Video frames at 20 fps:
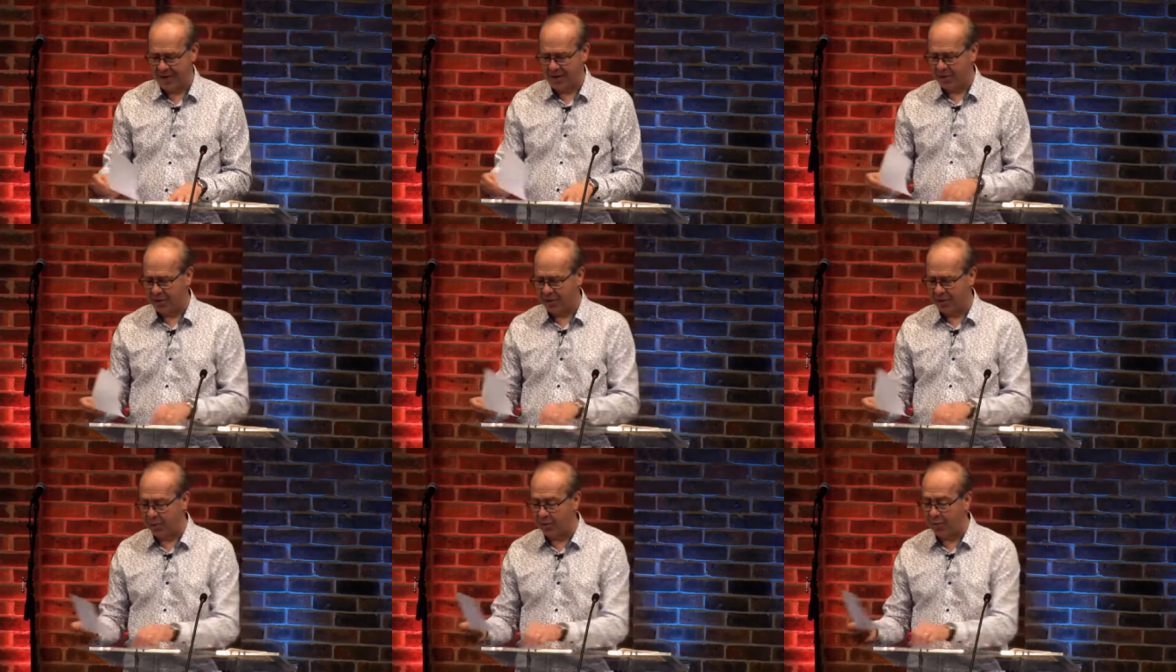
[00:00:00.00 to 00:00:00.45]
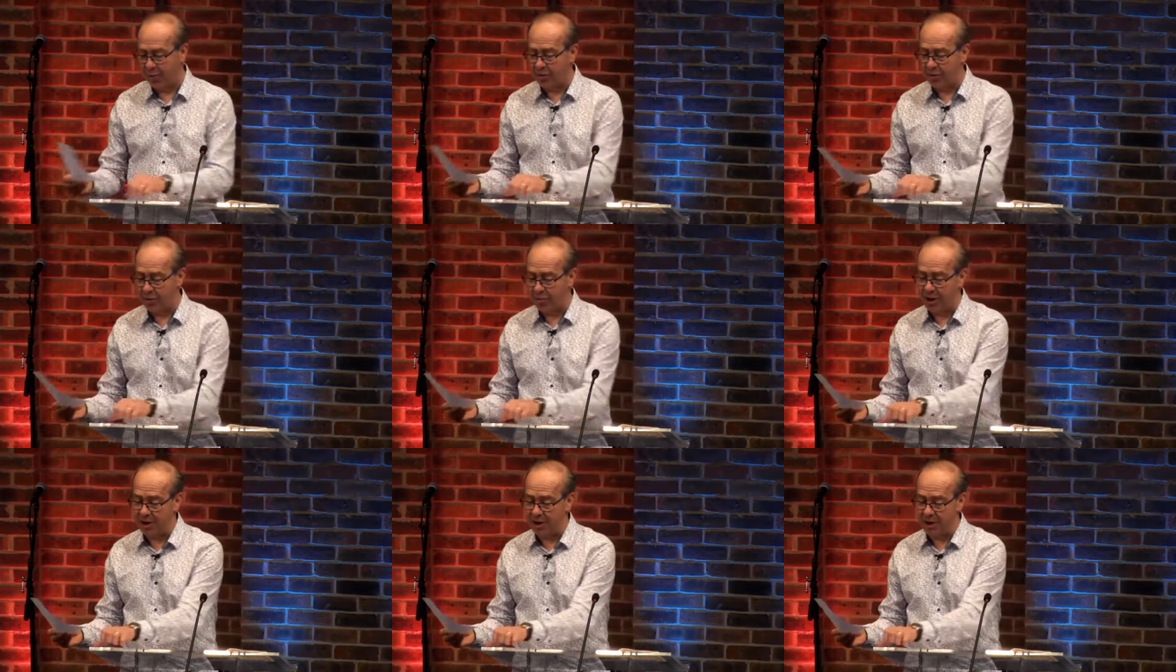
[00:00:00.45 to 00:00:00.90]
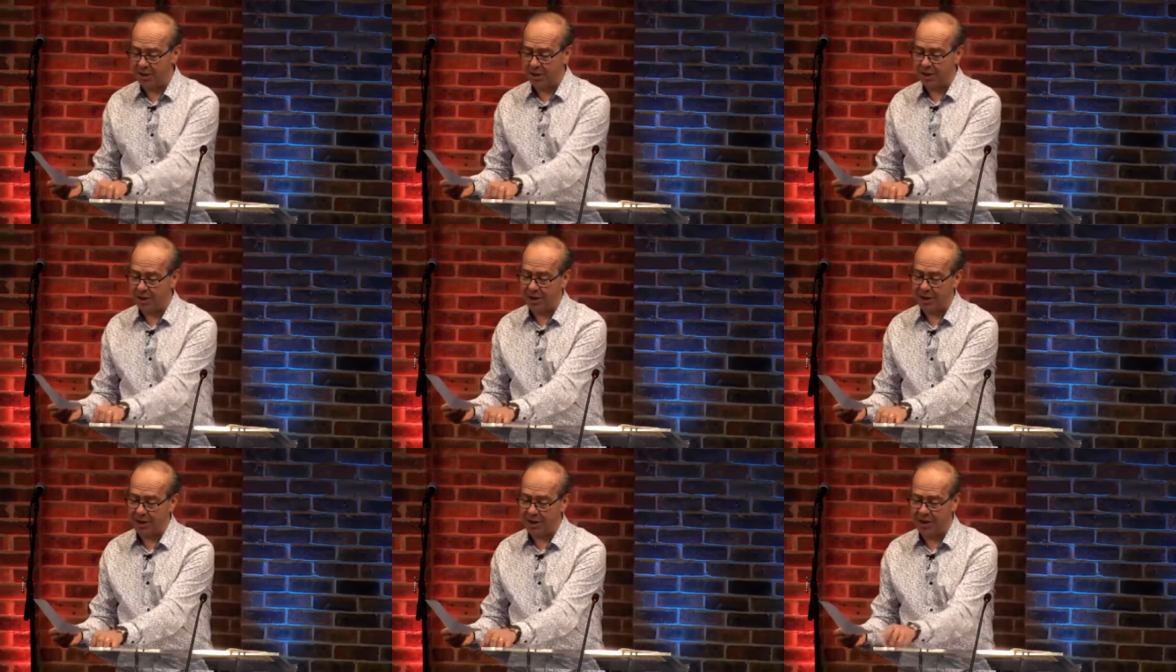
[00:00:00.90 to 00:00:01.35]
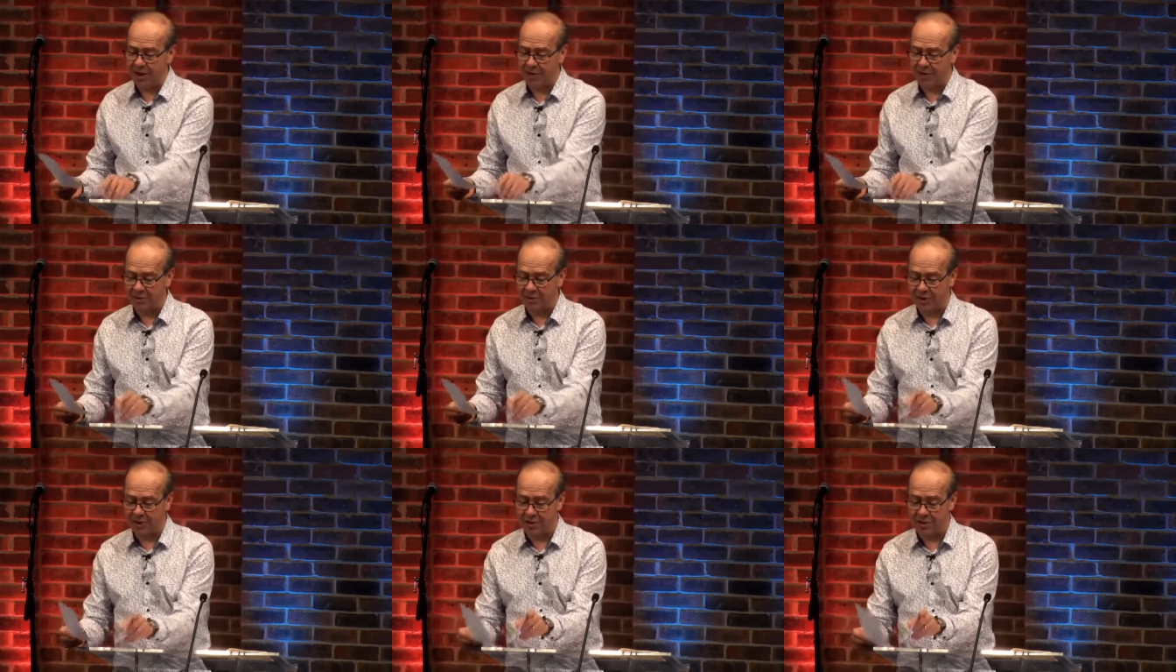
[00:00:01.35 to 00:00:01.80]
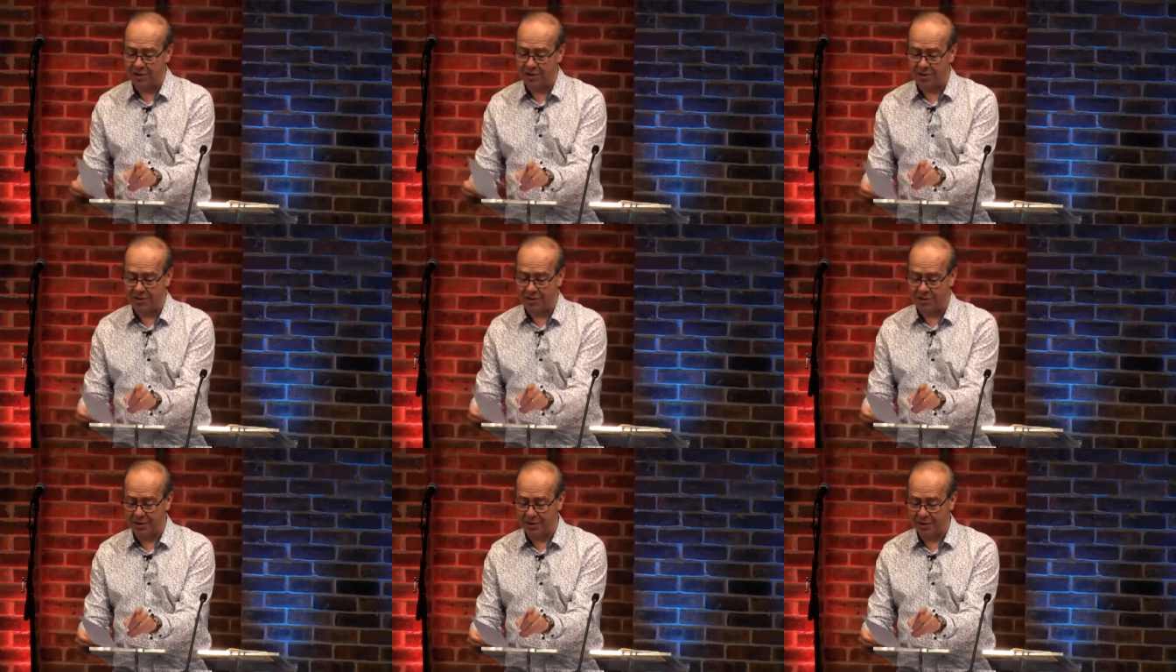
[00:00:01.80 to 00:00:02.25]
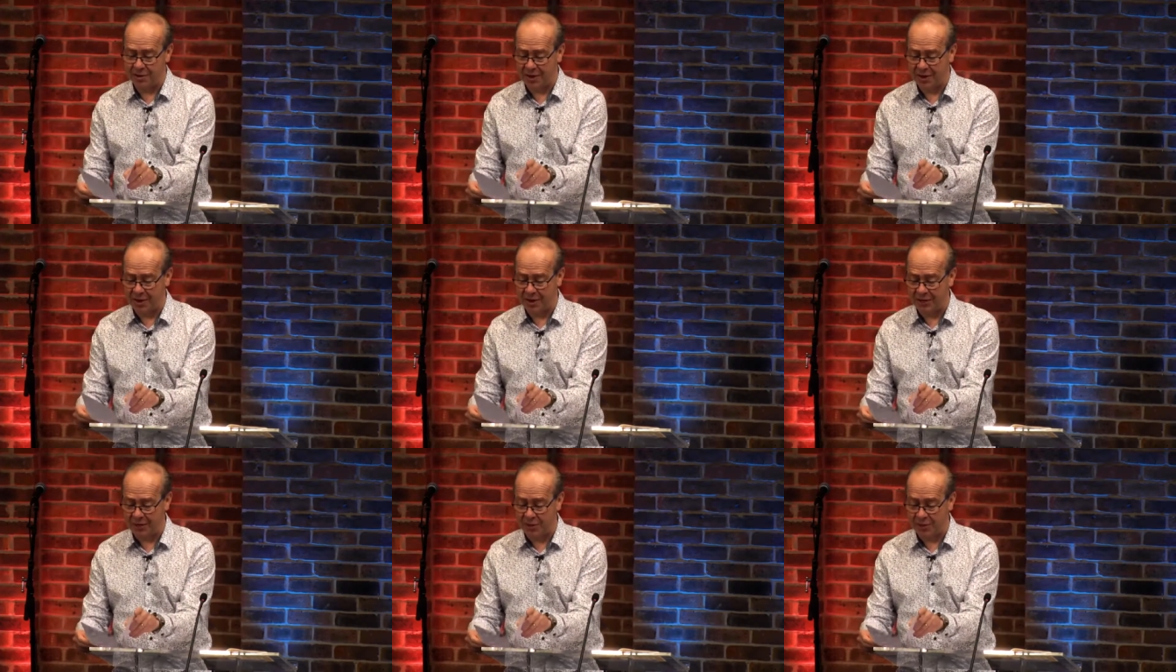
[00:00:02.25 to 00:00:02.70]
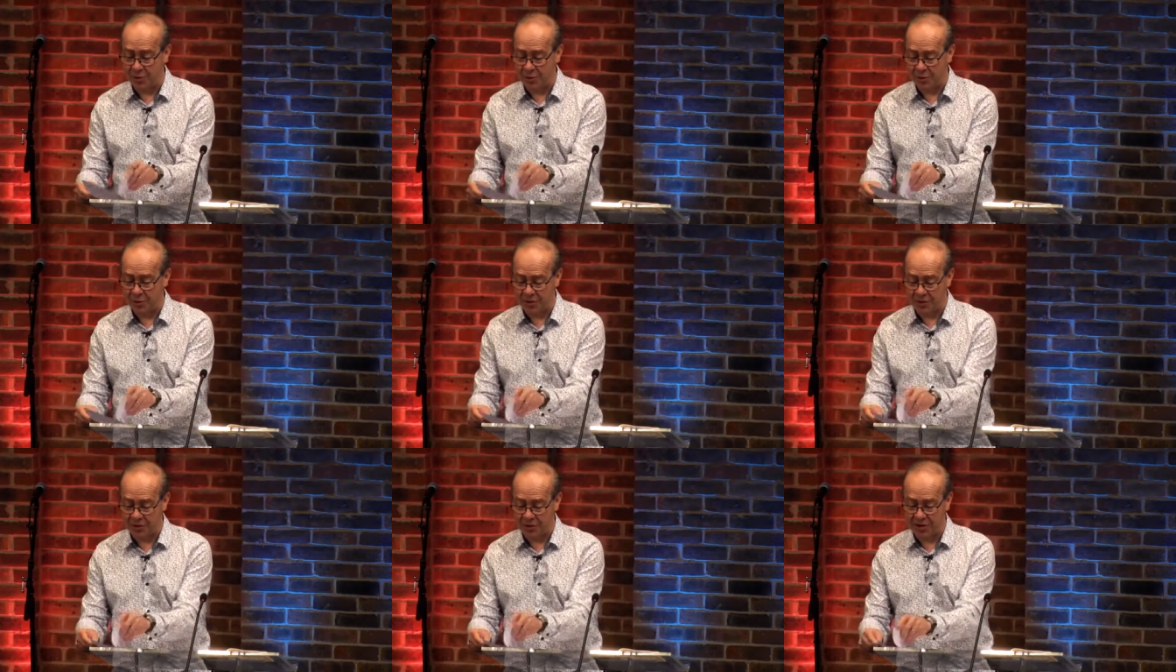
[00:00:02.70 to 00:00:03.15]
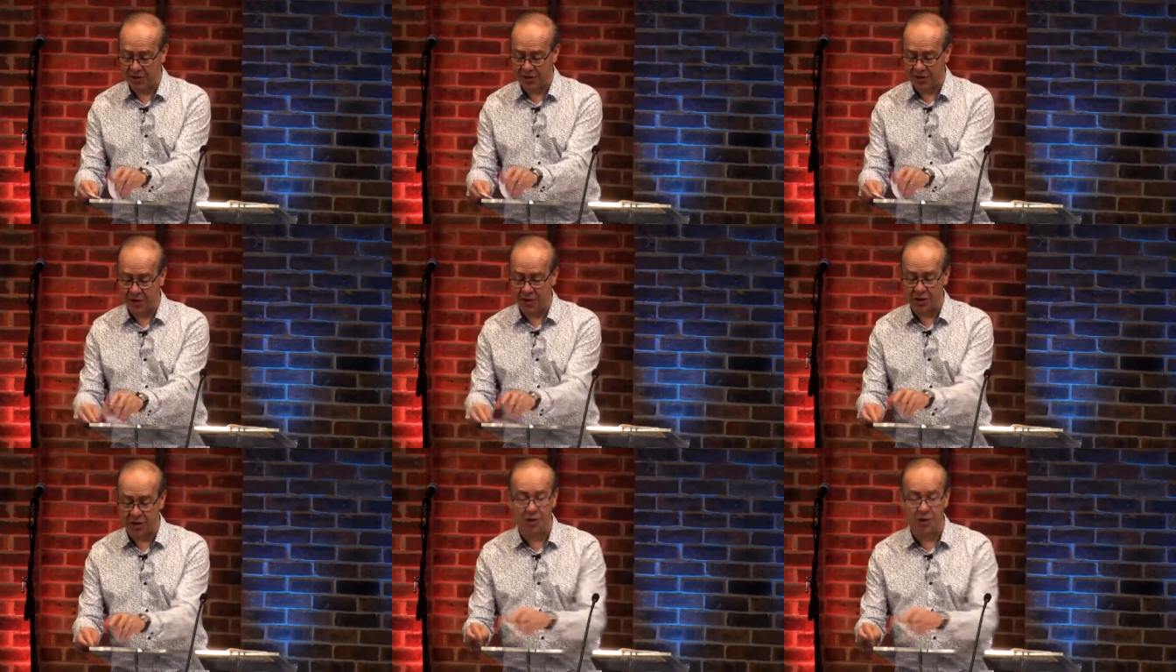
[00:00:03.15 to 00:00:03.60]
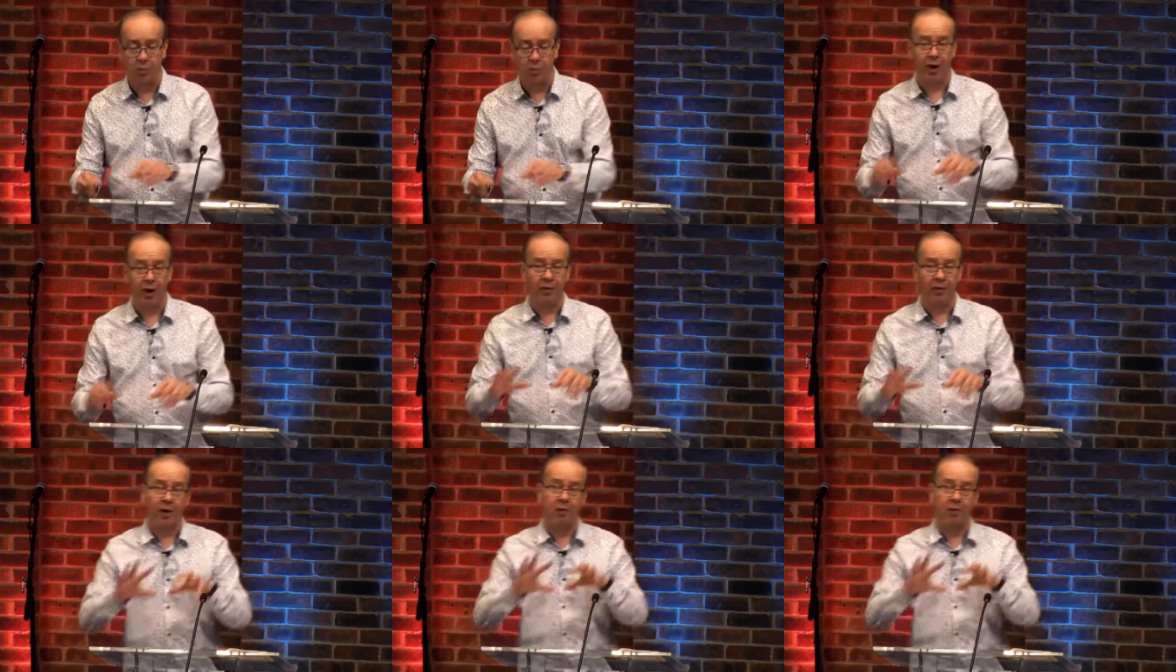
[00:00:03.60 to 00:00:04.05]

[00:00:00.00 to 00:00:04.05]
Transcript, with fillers: a thought from Isaiah chapter 30, 40, verse 31.